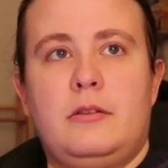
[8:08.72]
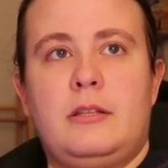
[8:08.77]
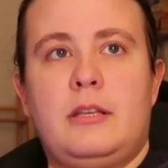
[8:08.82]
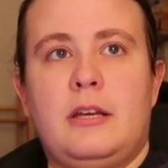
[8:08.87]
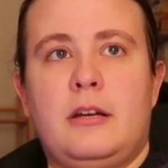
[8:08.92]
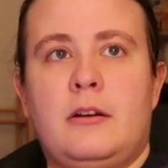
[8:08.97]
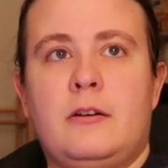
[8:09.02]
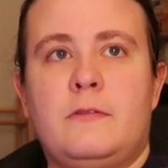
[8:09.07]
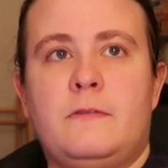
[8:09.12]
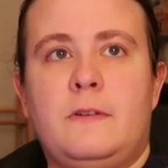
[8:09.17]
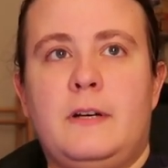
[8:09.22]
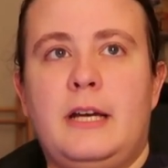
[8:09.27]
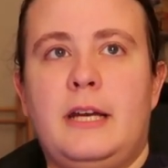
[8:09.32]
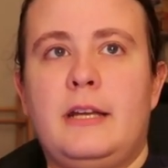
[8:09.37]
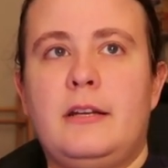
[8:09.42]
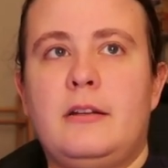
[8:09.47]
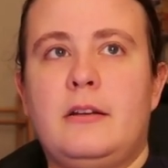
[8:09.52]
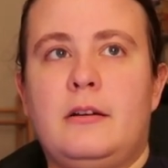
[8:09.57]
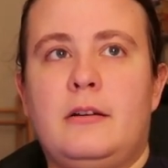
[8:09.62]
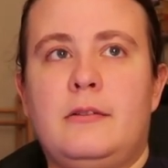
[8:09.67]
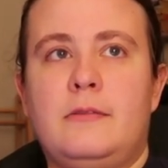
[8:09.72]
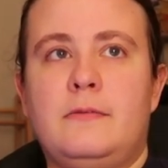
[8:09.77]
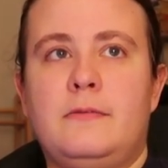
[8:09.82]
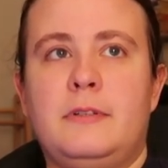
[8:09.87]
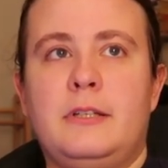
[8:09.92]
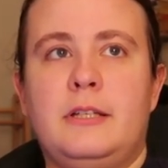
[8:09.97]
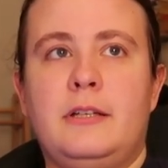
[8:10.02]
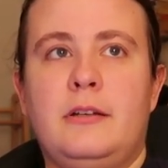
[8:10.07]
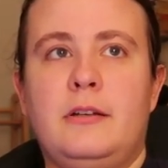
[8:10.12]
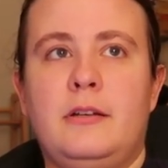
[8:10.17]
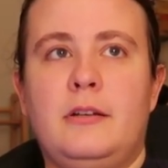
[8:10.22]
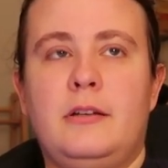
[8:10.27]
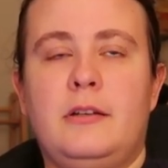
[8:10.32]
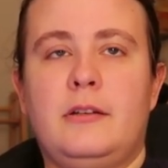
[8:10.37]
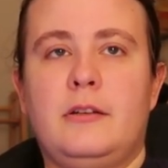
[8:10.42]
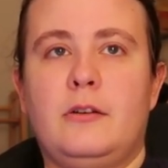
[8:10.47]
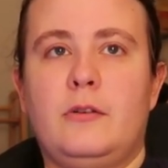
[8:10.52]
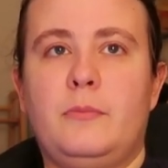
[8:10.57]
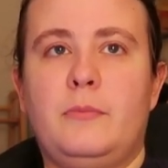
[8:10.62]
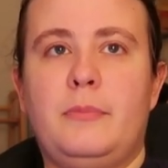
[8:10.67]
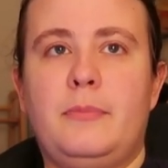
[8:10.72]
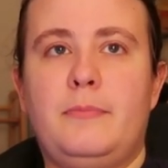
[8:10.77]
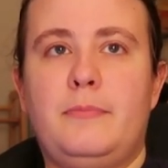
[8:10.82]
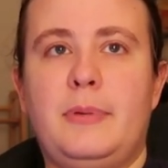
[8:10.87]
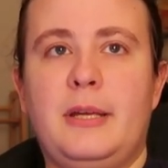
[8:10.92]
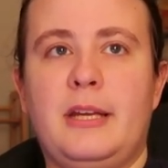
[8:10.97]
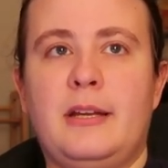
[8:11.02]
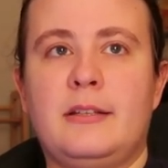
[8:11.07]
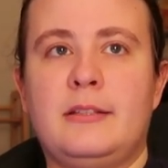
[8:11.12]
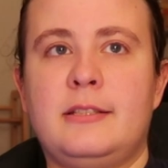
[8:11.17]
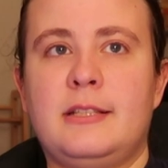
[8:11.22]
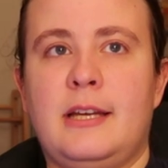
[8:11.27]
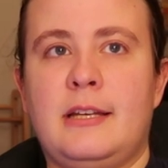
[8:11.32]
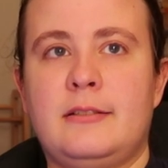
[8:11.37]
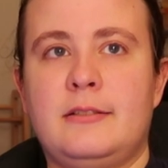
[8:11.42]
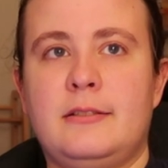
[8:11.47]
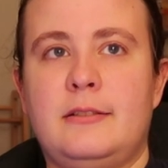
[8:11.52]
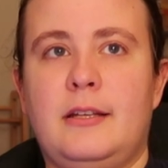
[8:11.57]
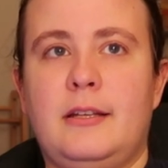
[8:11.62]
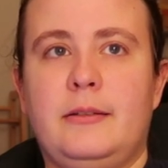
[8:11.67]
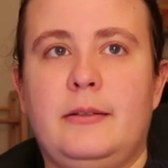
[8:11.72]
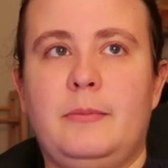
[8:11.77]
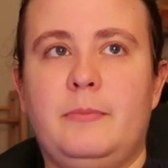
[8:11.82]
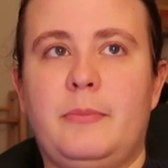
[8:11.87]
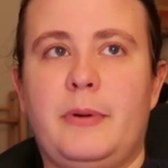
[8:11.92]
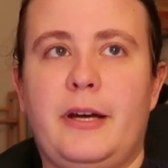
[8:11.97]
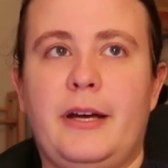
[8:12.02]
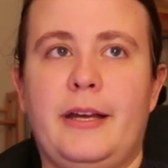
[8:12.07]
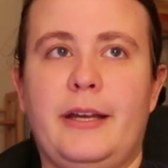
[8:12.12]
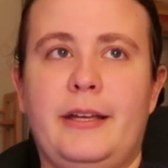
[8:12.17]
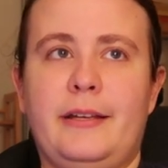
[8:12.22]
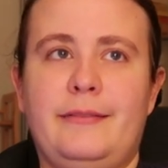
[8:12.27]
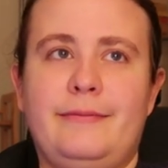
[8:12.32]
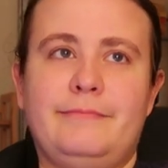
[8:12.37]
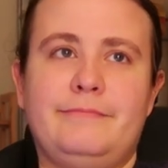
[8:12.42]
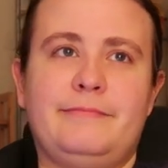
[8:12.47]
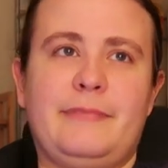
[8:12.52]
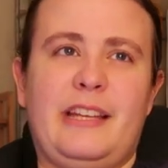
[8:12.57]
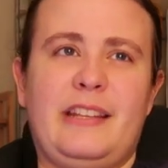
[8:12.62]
terrified of, being assassinated by,